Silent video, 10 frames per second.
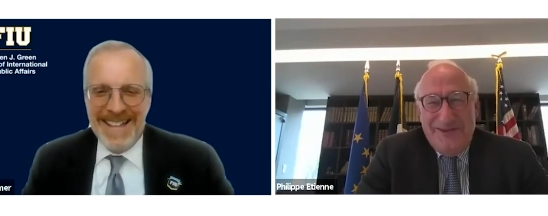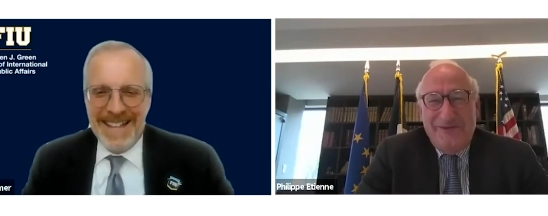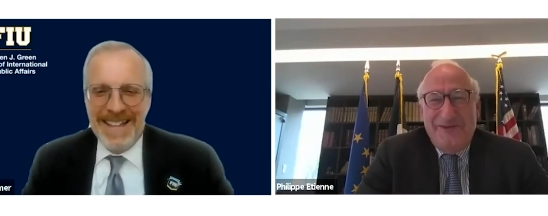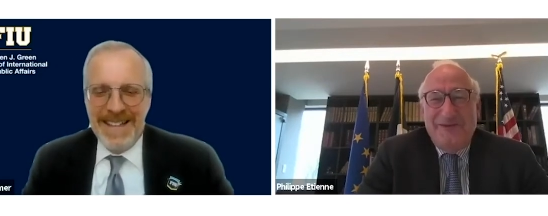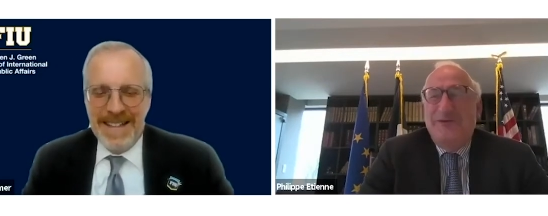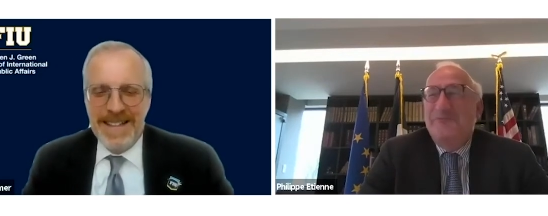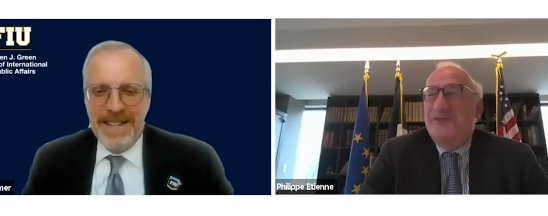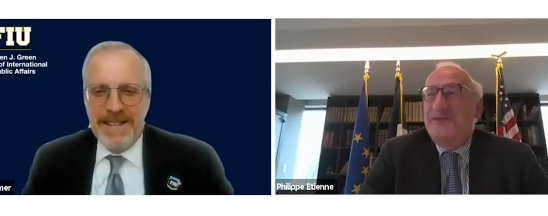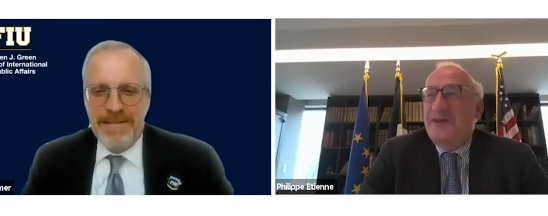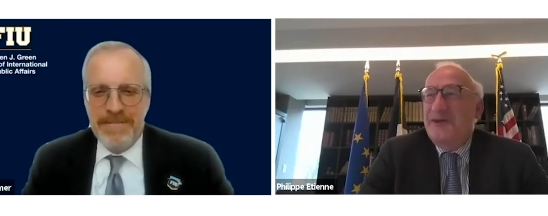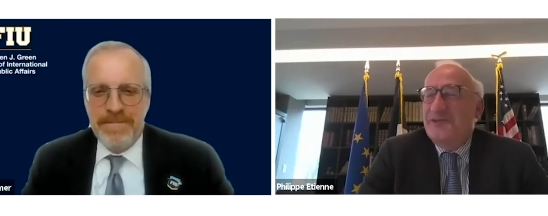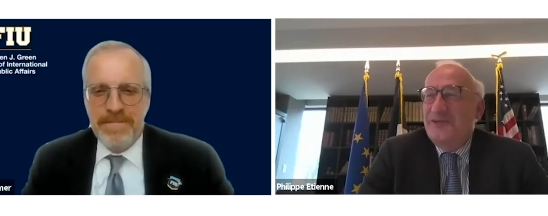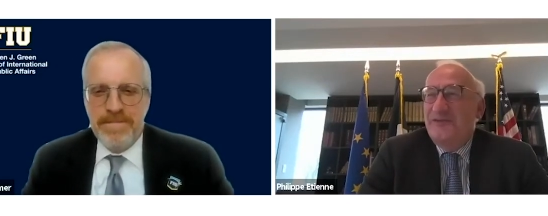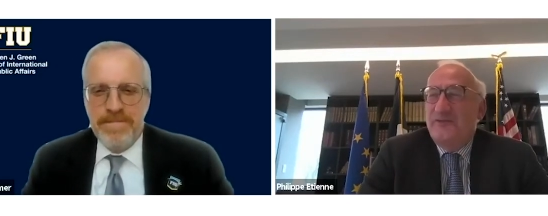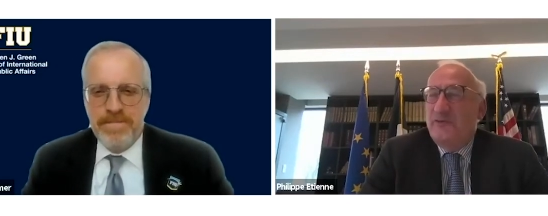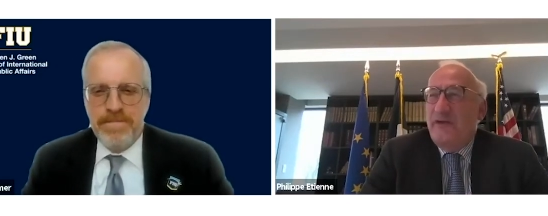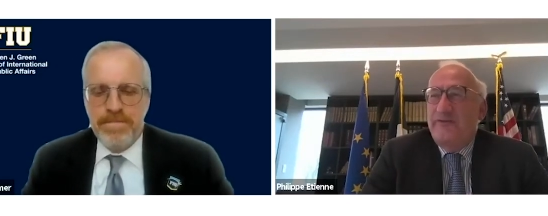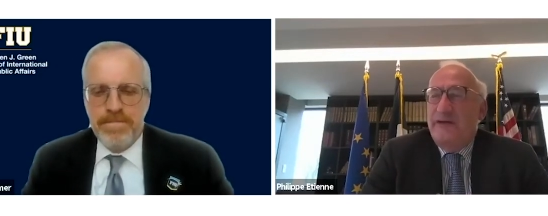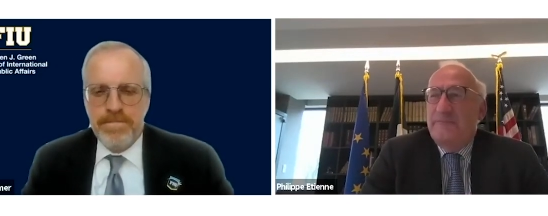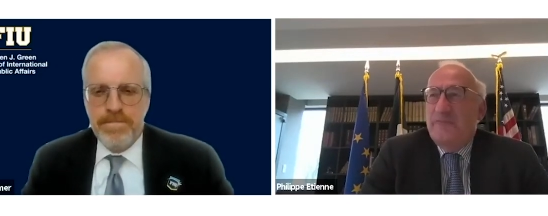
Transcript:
Speaker 1: on the European continent. So we have,